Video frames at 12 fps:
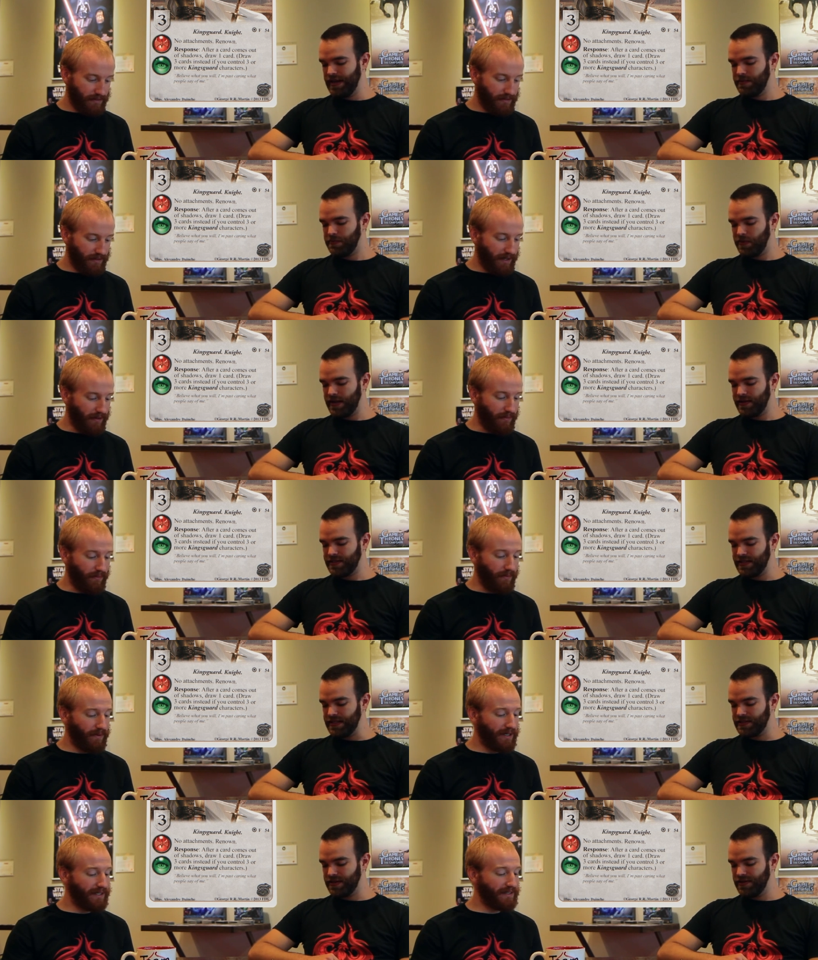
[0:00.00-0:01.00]
Speaker 1: in draw
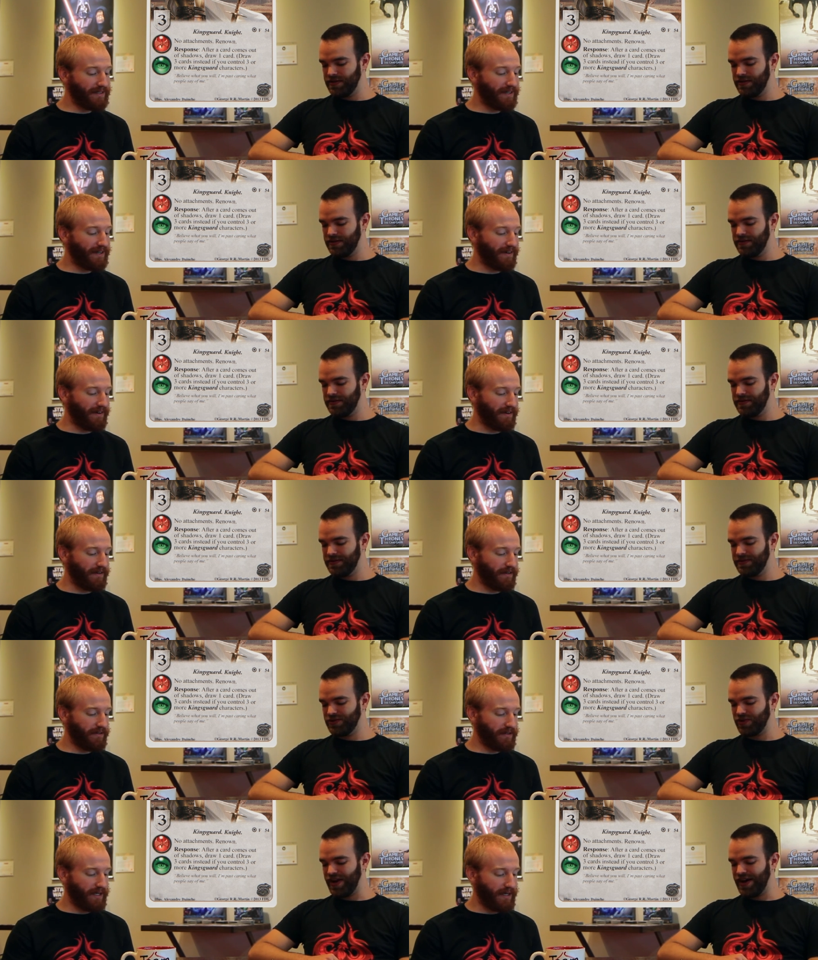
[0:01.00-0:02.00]
parentheses, one card.
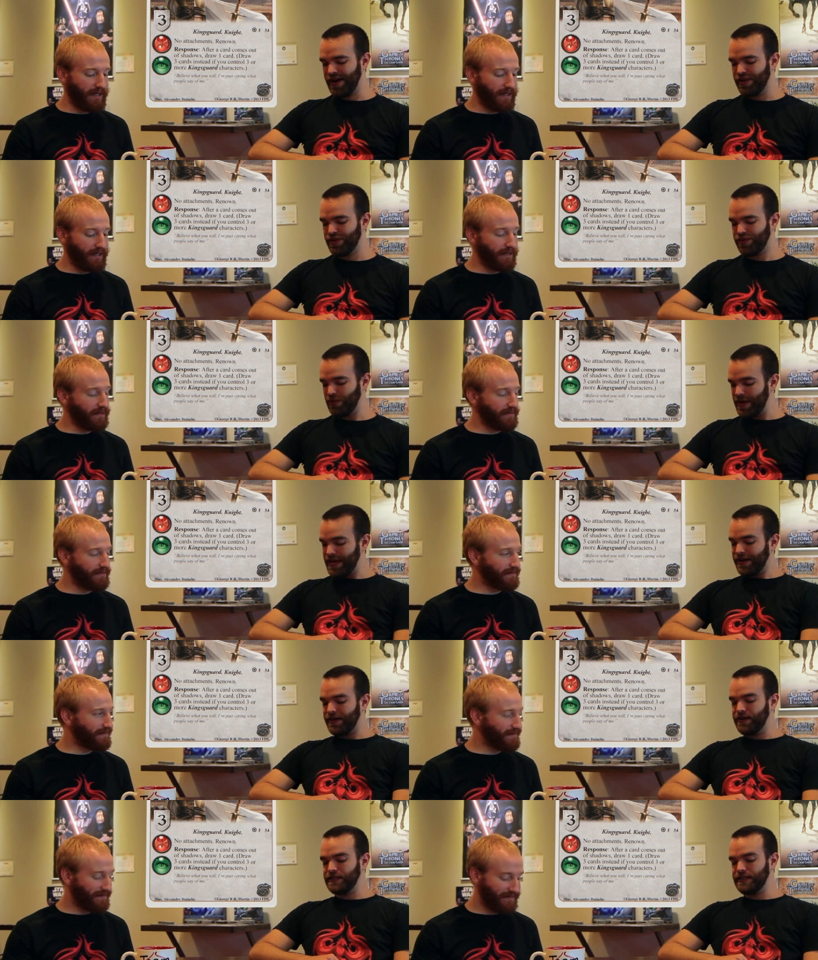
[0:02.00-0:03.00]
Okay. Draw three
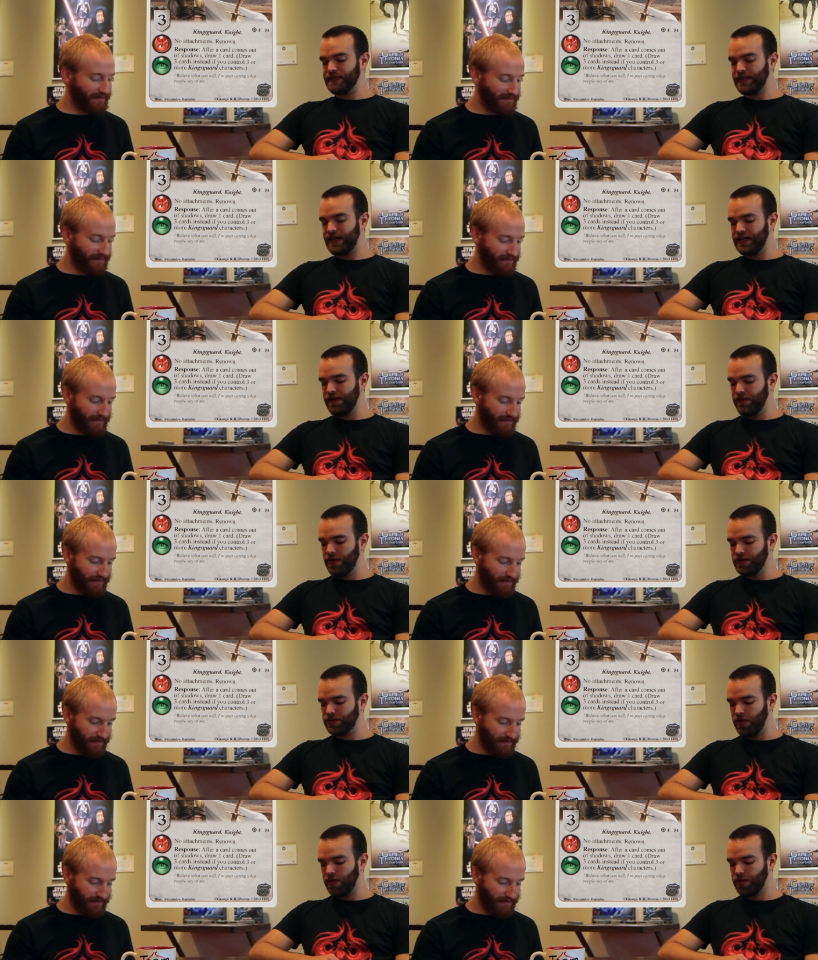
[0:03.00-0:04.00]
cards instead if you
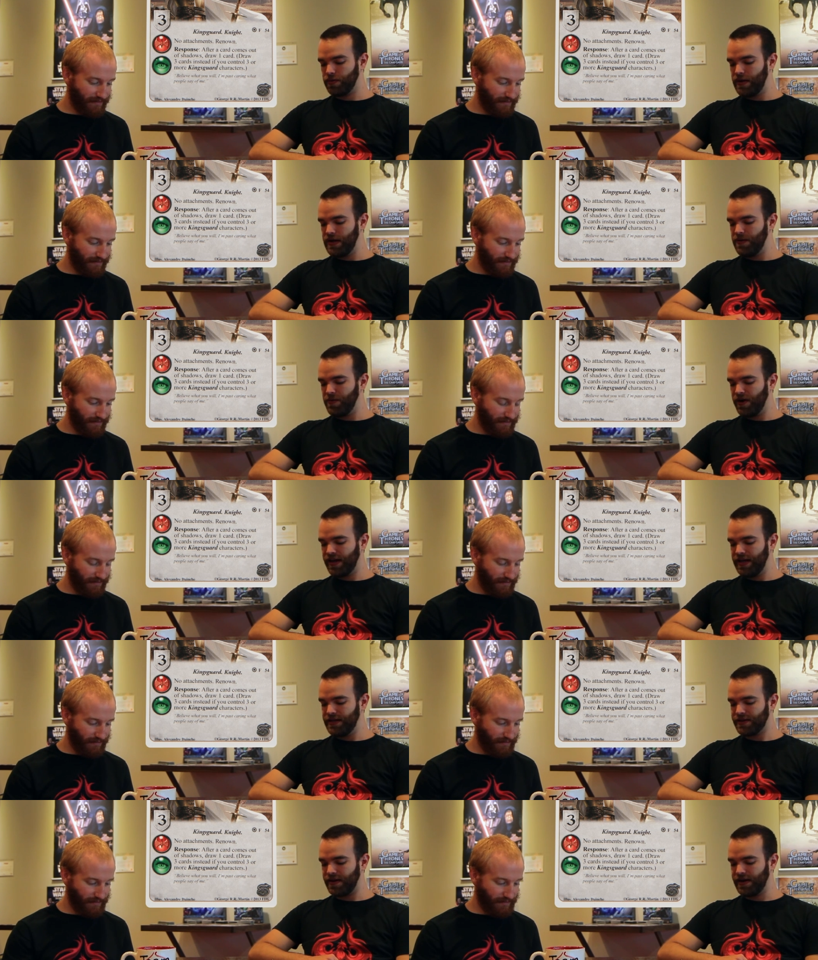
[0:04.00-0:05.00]
control three or more
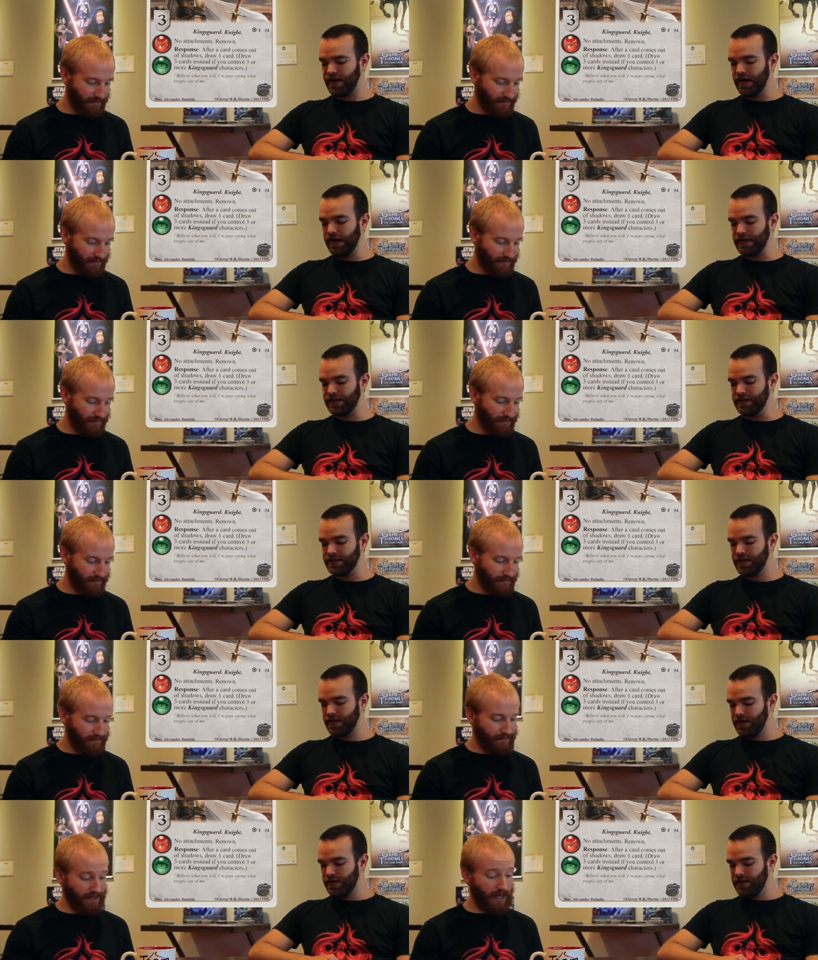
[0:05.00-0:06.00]
Kingsguard characters.
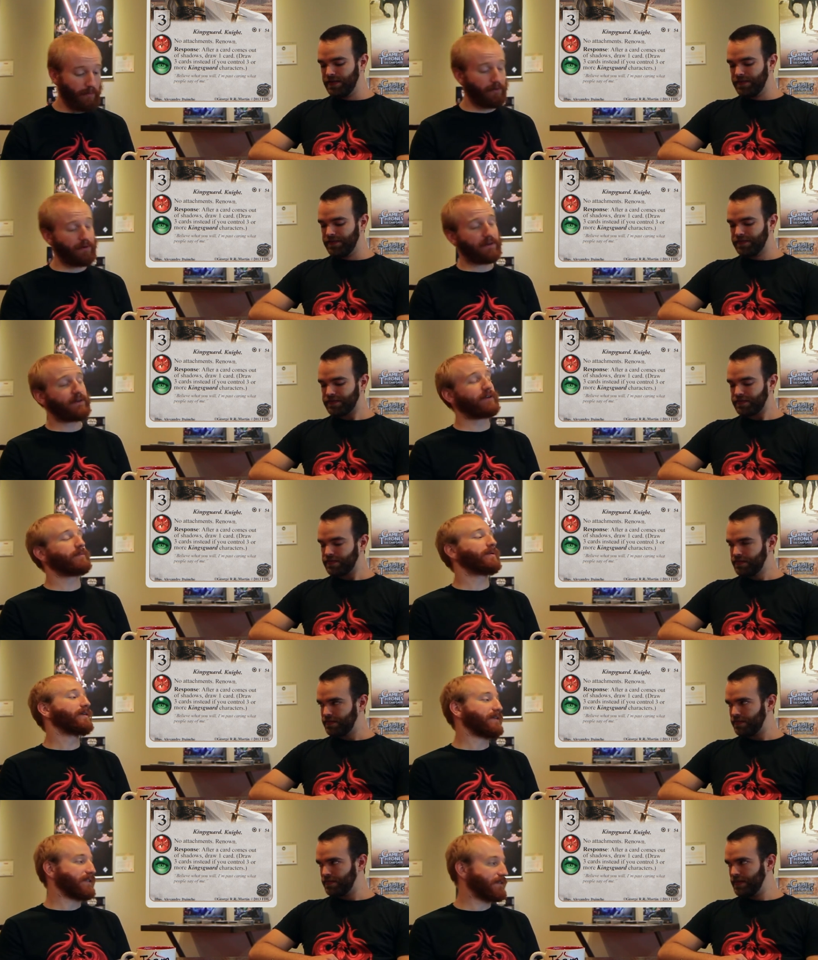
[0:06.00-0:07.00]
Speaker 2: Not more than your
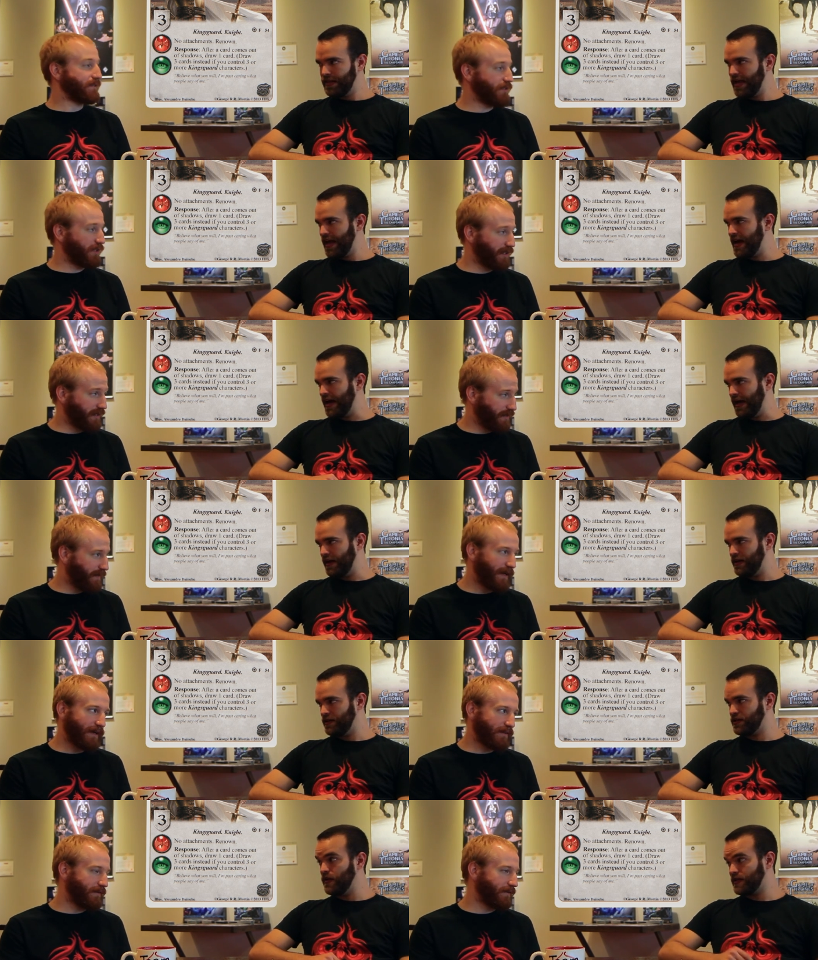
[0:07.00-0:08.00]
opponent.
Speaker 1: Yeah. Yes, if you
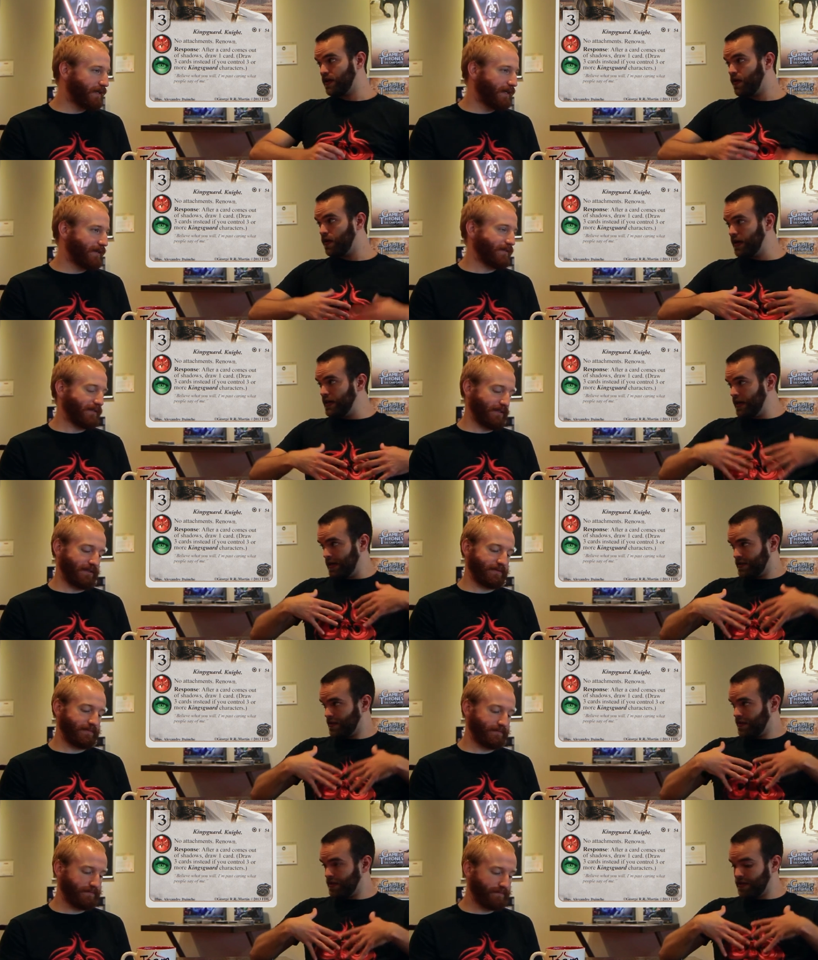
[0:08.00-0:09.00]
got so three it's all out there. it's
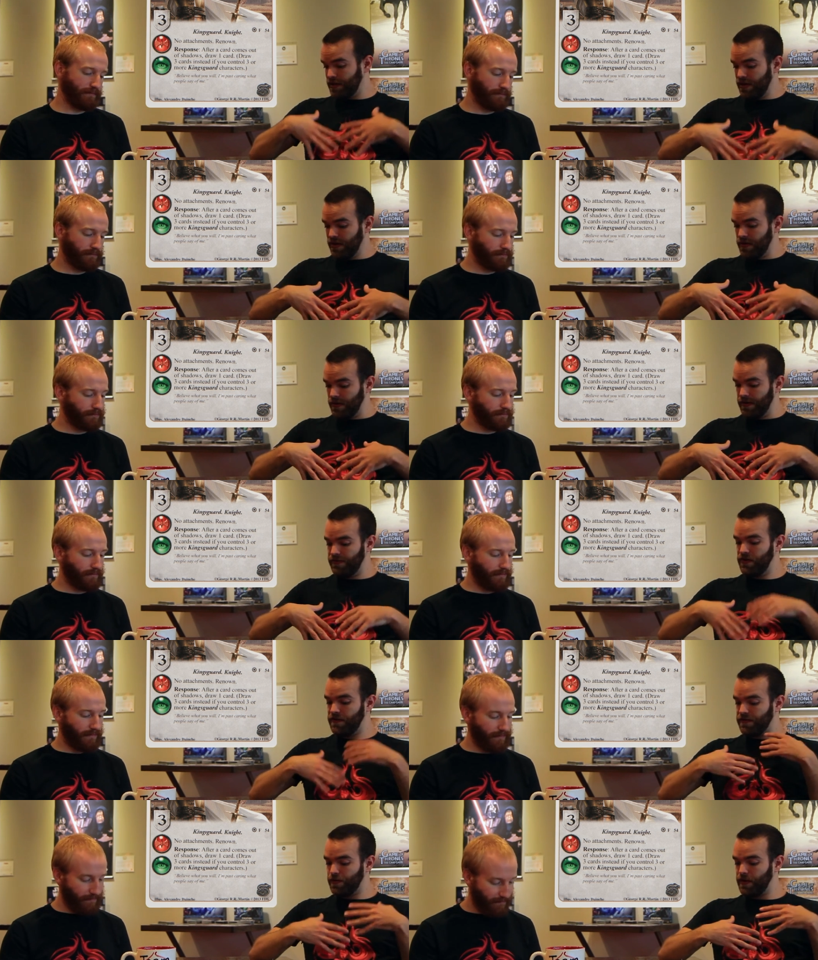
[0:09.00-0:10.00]
all on you. If you
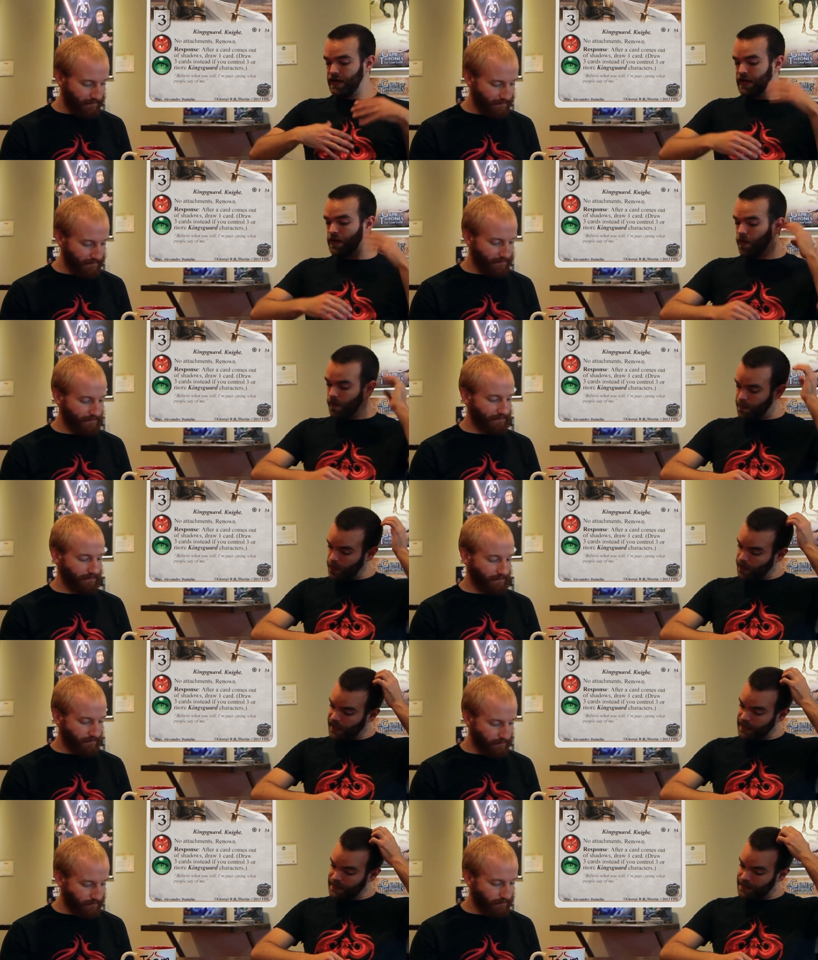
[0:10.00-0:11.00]
have three or more
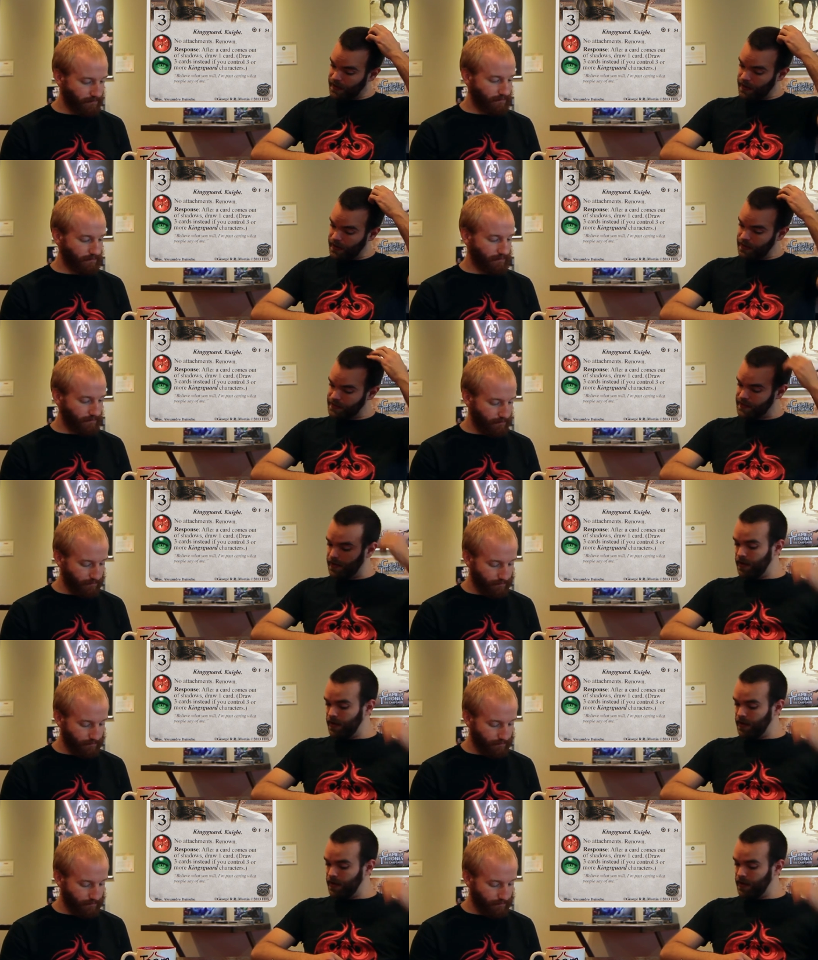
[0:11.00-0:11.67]
Kingsguards,